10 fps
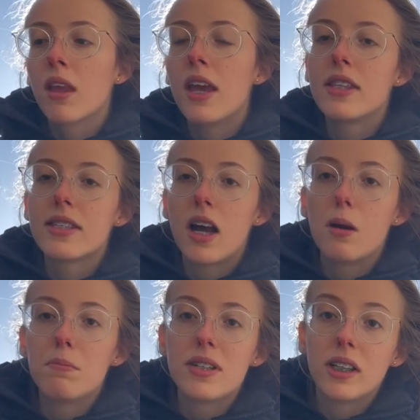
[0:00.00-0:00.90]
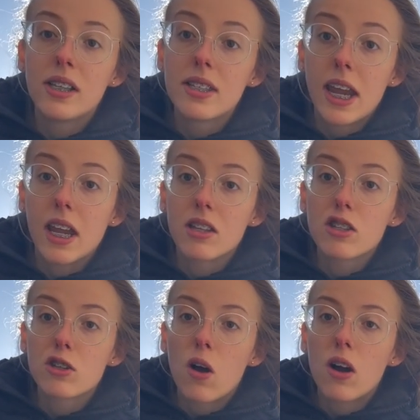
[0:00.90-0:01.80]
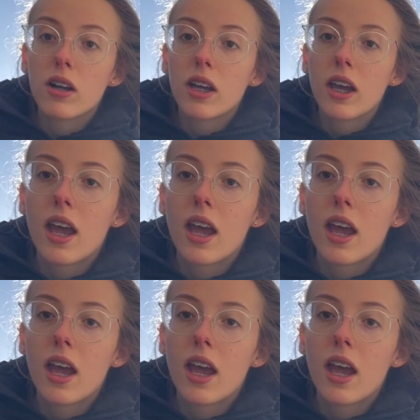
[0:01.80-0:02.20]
It's Dylan's aunt's dog,